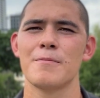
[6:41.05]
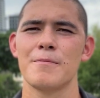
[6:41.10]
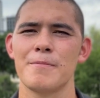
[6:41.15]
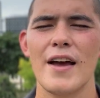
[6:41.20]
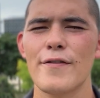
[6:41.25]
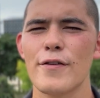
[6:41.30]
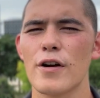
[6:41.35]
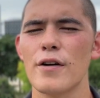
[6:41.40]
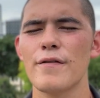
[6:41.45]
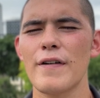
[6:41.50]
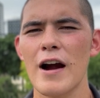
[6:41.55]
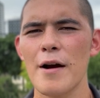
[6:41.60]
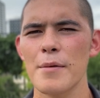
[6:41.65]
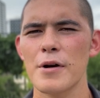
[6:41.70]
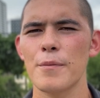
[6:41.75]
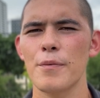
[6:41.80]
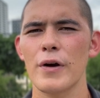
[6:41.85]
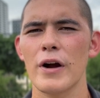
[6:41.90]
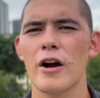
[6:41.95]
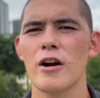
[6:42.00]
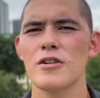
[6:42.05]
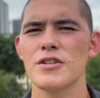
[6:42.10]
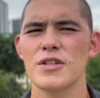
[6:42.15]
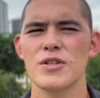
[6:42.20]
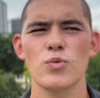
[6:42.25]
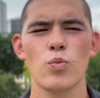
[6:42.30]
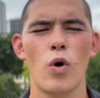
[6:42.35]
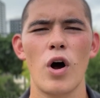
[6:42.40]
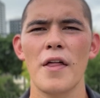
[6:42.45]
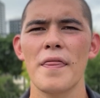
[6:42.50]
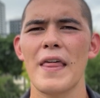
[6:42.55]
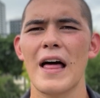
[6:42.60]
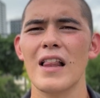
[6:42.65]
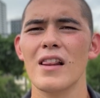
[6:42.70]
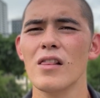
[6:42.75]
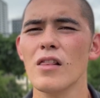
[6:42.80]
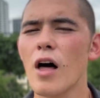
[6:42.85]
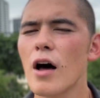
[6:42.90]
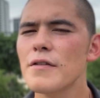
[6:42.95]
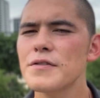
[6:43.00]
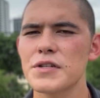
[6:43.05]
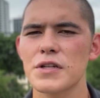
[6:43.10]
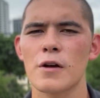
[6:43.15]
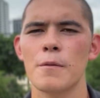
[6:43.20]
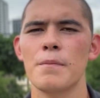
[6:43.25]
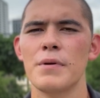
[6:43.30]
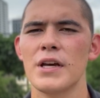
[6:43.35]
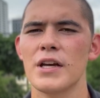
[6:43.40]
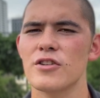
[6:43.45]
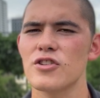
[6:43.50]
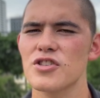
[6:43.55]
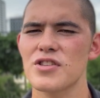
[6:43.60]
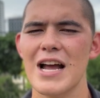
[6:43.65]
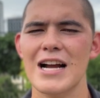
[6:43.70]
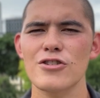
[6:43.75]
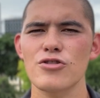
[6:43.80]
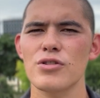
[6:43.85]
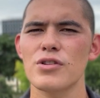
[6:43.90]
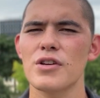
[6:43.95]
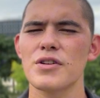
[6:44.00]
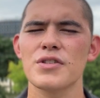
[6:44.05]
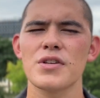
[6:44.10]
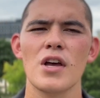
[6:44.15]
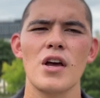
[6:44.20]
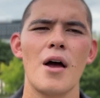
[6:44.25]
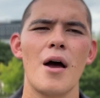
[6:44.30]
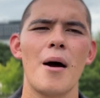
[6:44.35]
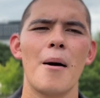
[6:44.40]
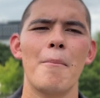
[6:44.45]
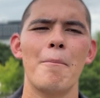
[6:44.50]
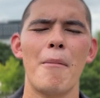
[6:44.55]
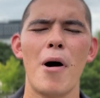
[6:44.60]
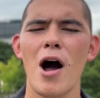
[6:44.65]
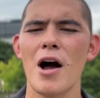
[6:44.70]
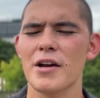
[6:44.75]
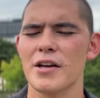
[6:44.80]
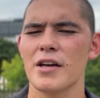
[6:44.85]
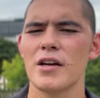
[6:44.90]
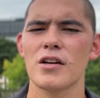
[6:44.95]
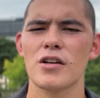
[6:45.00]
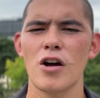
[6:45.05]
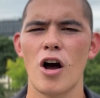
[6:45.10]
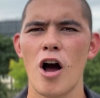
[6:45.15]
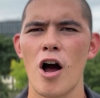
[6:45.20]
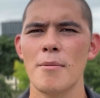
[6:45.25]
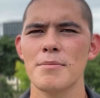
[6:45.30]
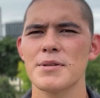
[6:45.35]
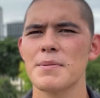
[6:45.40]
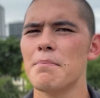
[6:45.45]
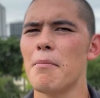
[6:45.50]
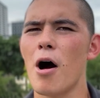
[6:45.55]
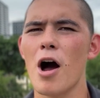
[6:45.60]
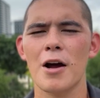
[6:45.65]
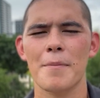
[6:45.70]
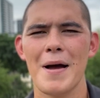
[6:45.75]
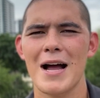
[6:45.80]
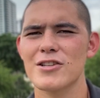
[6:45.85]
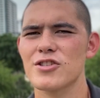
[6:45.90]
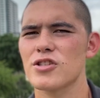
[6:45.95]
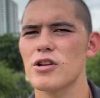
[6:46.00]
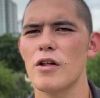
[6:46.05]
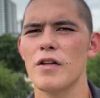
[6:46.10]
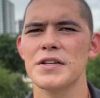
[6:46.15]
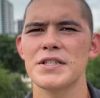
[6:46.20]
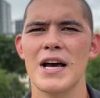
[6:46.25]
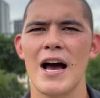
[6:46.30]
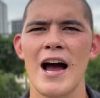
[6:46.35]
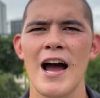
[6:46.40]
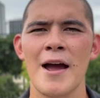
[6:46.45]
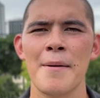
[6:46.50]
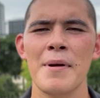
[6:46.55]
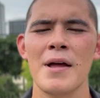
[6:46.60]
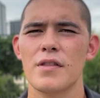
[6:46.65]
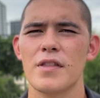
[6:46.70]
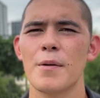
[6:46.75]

If your environment of players is one that loves to compete, just naturally does mock comps, mock matches all the time,